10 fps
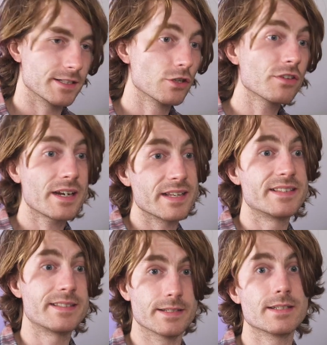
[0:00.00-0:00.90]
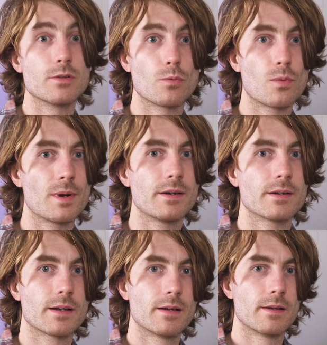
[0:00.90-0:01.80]
It's not that it doesn't
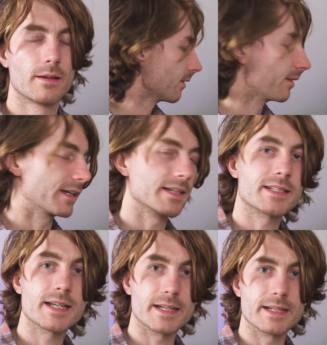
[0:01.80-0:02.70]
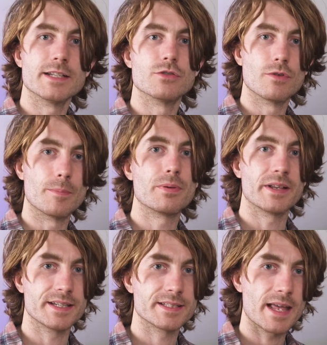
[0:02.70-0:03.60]
work, the cassette needs
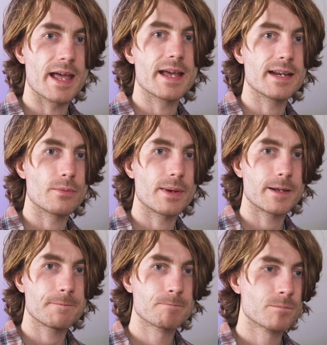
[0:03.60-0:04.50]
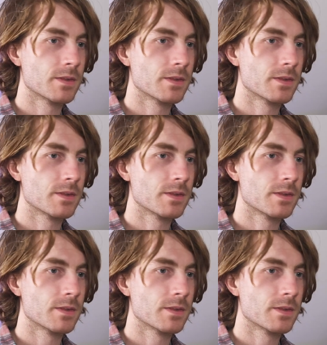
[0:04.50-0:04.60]
replaced anyway,